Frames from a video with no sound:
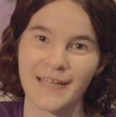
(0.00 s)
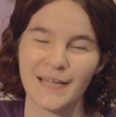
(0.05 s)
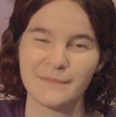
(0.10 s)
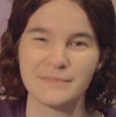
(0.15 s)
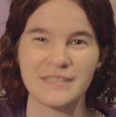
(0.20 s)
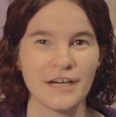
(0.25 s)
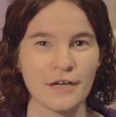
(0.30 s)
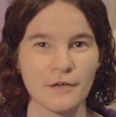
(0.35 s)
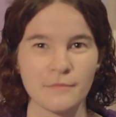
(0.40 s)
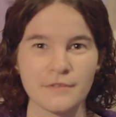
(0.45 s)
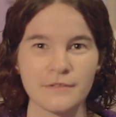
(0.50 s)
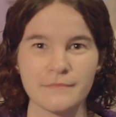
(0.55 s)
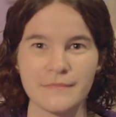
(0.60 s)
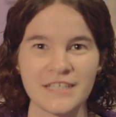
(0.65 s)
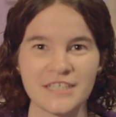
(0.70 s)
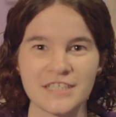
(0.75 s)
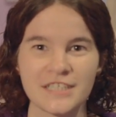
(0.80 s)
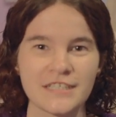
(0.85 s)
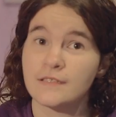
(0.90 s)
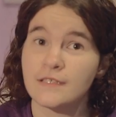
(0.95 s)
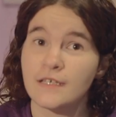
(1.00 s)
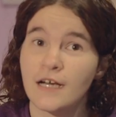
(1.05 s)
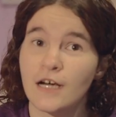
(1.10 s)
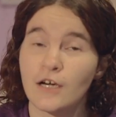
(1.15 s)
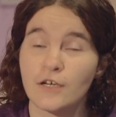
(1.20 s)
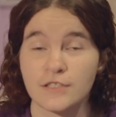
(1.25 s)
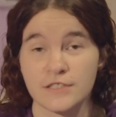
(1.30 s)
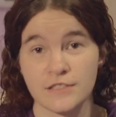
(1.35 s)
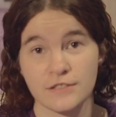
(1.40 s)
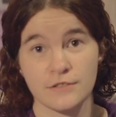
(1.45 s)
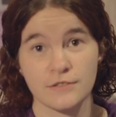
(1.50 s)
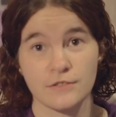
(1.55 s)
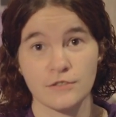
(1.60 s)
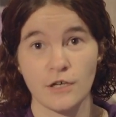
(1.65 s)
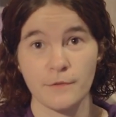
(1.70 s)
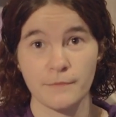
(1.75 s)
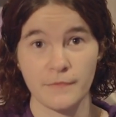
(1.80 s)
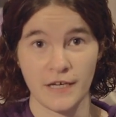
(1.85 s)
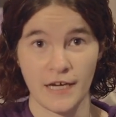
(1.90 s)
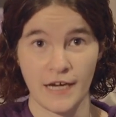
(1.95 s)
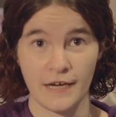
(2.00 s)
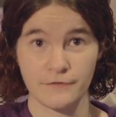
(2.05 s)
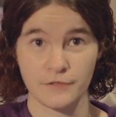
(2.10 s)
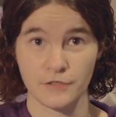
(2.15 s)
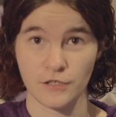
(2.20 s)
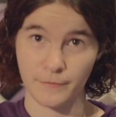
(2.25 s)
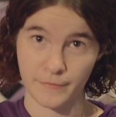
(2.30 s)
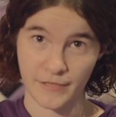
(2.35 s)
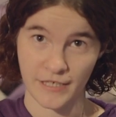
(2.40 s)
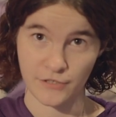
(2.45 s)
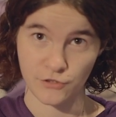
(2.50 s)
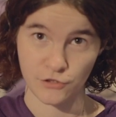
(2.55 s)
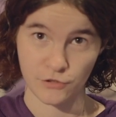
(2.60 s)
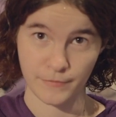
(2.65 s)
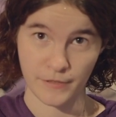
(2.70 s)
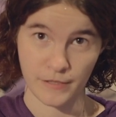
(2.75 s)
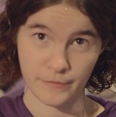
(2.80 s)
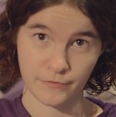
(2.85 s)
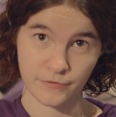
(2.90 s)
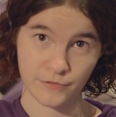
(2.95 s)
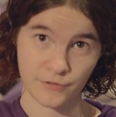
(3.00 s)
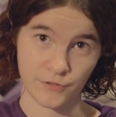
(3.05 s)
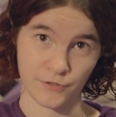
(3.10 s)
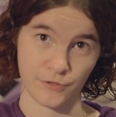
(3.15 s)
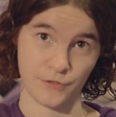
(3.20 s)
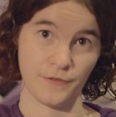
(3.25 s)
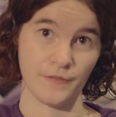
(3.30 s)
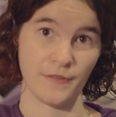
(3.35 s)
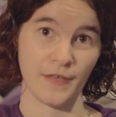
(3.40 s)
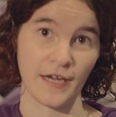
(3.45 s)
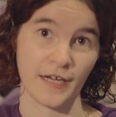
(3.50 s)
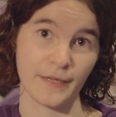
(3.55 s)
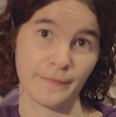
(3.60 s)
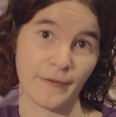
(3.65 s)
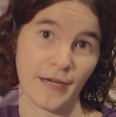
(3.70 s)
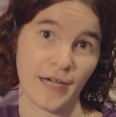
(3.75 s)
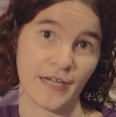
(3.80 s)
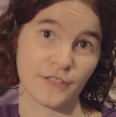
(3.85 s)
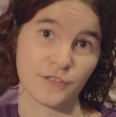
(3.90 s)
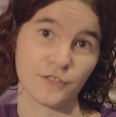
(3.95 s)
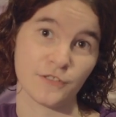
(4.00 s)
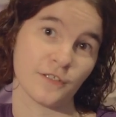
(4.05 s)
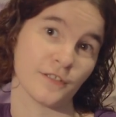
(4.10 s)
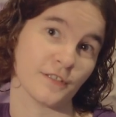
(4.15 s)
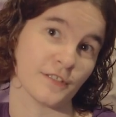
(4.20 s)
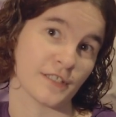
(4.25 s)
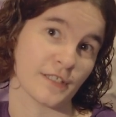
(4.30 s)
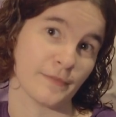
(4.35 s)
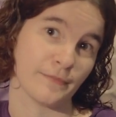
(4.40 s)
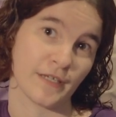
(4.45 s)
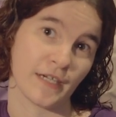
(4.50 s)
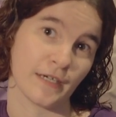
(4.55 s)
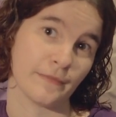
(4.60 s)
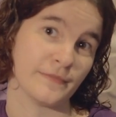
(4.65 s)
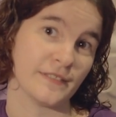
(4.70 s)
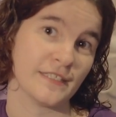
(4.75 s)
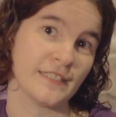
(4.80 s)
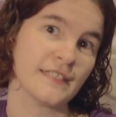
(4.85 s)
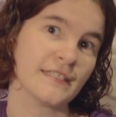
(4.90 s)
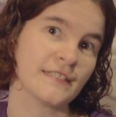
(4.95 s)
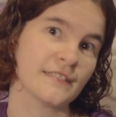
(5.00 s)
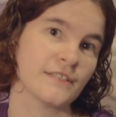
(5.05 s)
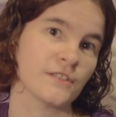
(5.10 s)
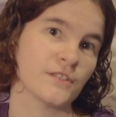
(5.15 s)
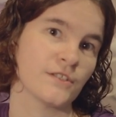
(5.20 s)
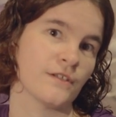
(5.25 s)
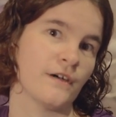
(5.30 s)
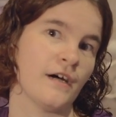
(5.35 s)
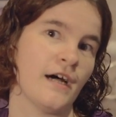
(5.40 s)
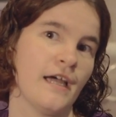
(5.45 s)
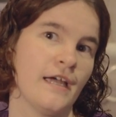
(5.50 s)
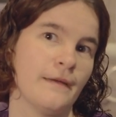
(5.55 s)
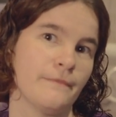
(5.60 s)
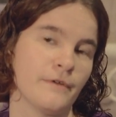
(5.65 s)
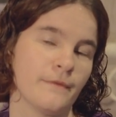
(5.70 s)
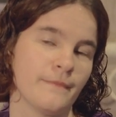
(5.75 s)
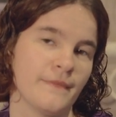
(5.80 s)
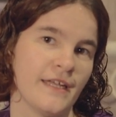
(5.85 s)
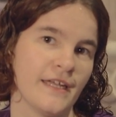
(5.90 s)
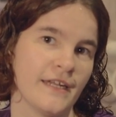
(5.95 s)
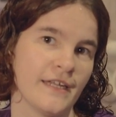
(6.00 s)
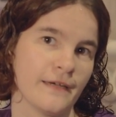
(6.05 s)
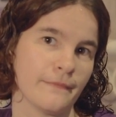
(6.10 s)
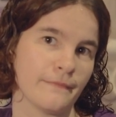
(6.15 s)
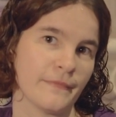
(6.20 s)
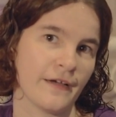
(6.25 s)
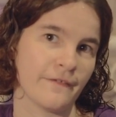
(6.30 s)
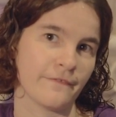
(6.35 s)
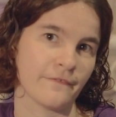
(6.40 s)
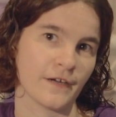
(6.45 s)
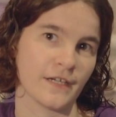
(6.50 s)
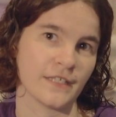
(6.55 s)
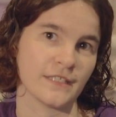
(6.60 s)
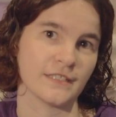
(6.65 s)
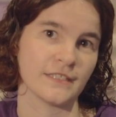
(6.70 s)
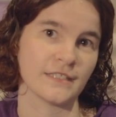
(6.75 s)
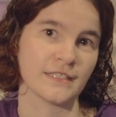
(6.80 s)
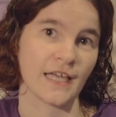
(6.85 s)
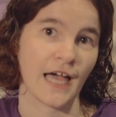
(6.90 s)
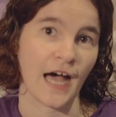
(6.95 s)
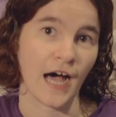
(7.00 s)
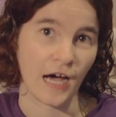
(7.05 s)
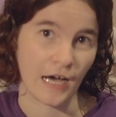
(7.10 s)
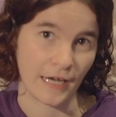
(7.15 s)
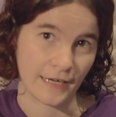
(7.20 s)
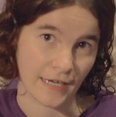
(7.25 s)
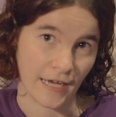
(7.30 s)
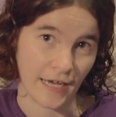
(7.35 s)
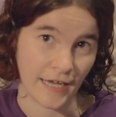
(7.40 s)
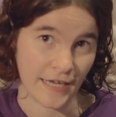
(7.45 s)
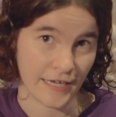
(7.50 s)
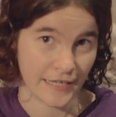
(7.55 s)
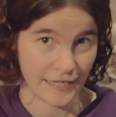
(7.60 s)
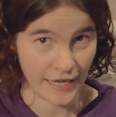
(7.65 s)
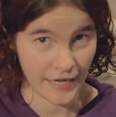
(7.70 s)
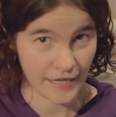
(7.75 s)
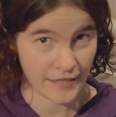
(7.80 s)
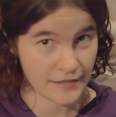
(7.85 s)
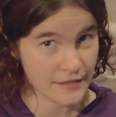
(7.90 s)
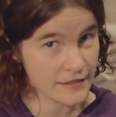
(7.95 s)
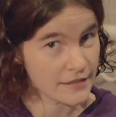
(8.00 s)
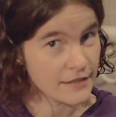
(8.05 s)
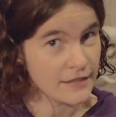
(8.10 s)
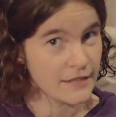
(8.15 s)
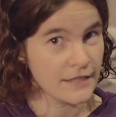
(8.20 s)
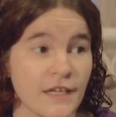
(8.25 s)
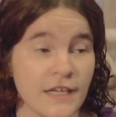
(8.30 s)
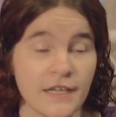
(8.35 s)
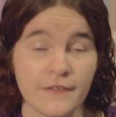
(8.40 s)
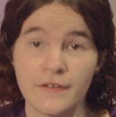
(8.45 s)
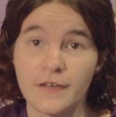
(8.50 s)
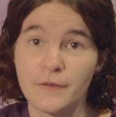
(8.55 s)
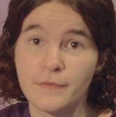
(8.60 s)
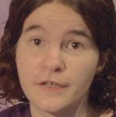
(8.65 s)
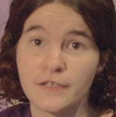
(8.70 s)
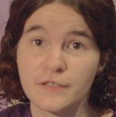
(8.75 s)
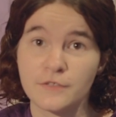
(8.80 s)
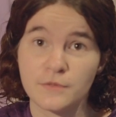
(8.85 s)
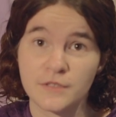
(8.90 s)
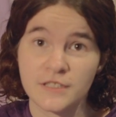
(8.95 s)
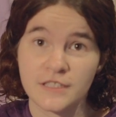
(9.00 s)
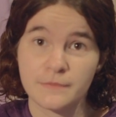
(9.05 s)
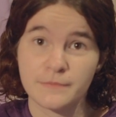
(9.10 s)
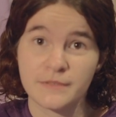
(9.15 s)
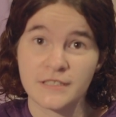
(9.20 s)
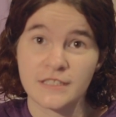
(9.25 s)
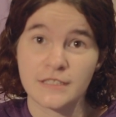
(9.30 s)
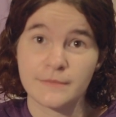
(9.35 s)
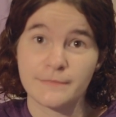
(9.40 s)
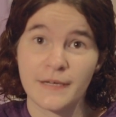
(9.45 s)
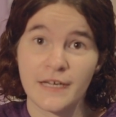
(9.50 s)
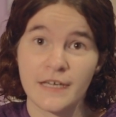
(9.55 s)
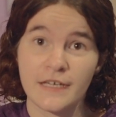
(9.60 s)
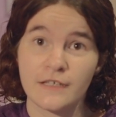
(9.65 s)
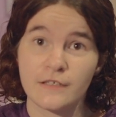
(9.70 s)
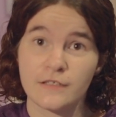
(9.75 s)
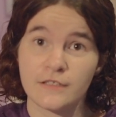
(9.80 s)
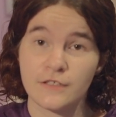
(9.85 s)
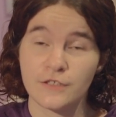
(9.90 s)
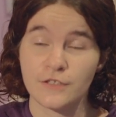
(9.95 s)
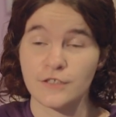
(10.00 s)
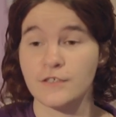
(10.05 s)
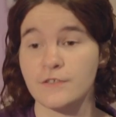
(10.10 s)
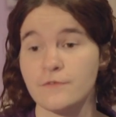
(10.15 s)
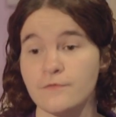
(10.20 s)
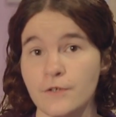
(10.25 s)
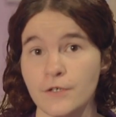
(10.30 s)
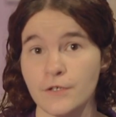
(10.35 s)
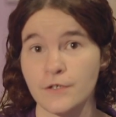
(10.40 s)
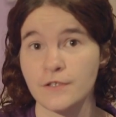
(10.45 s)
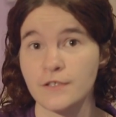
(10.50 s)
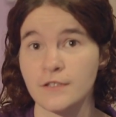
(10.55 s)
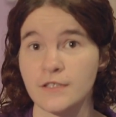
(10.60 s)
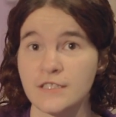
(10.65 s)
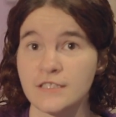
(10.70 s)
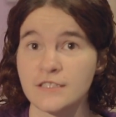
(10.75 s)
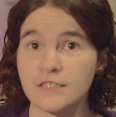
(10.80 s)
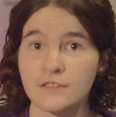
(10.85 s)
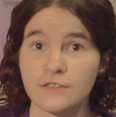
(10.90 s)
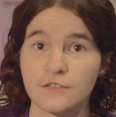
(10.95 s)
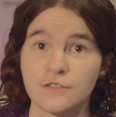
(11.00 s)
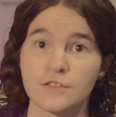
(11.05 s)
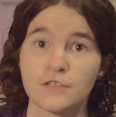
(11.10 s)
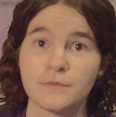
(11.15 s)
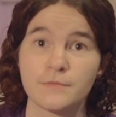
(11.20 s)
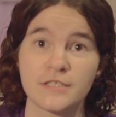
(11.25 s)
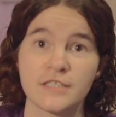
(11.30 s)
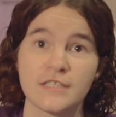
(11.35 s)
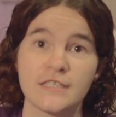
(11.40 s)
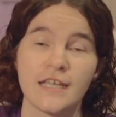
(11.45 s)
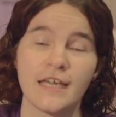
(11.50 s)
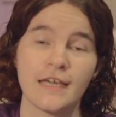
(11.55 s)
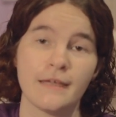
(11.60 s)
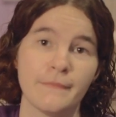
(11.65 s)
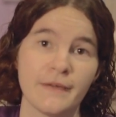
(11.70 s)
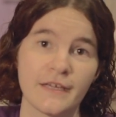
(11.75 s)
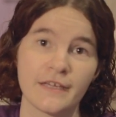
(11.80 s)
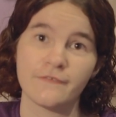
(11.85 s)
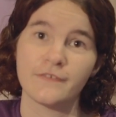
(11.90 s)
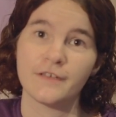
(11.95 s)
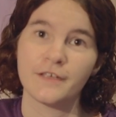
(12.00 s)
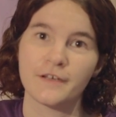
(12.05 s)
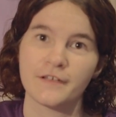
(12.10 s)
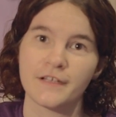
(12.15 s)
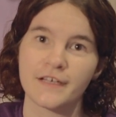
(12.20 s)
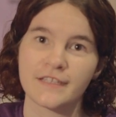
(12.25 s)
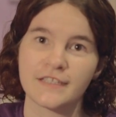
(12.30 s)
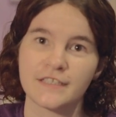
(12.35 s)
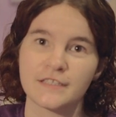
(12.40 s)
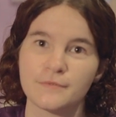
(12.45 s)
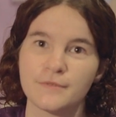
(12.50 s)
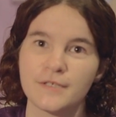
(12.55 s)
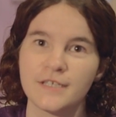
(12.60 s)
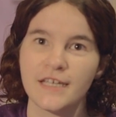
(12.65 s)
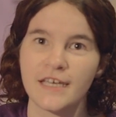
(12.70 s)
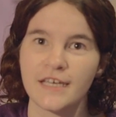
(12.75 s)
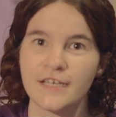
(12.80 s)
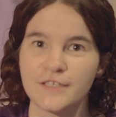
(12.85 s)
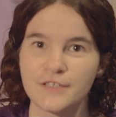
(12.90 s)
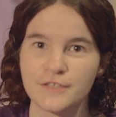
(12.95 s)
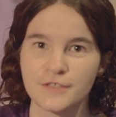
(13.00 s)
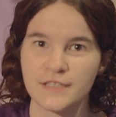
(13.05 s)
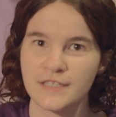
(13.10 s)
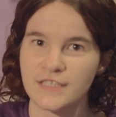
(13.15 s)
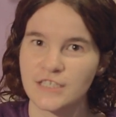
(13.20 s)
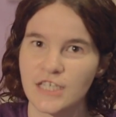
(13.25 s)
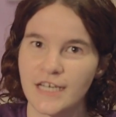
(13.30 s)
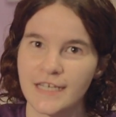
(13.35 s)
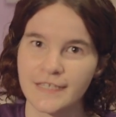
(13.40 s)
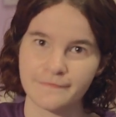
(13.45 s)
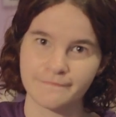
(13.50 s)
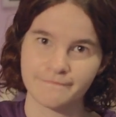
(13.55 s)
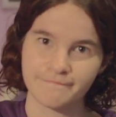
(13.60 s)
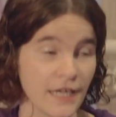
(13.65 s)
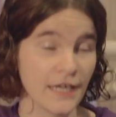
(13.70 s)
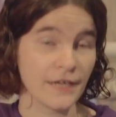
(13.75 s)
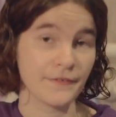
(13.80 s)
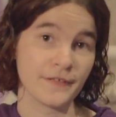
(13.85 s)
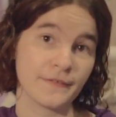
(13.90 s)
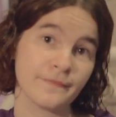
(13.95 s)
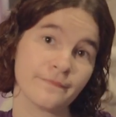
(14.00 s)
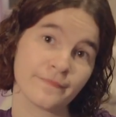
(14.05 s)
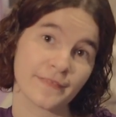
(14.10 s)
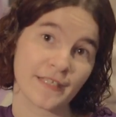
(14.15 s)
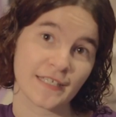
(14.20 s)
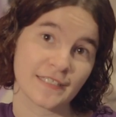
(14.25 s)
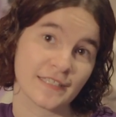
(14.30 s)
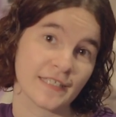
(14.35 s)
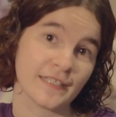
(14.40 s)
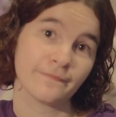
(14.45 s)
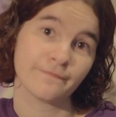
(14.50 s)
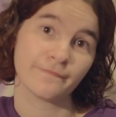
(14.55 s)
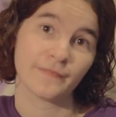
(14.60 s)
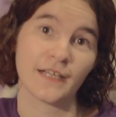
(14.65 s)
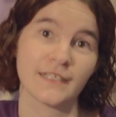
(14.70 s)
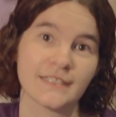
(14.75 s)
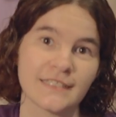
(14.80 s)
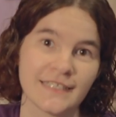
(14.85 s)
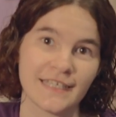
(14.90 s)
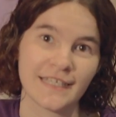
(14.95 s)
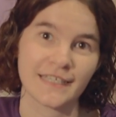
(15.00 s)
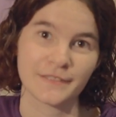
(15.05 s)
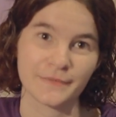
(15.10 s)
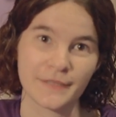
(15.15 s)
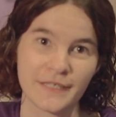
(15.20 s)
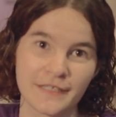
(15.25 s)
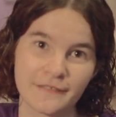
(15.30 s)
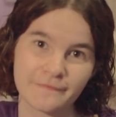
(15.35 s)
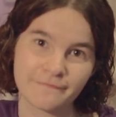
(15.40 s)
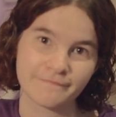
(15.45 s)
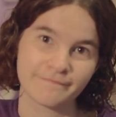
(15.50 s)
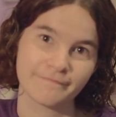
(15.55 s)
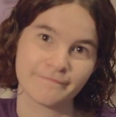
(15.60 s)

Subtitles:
I'm terrible at magic. I also have to nominate two people so that my $2 can become six. So I am nominating my friends Anna and Haley. And if anyone else wants to participate, you can follow the links in the description and make a video like this one and join the chain. Anyway, that's it. I'll see you next week.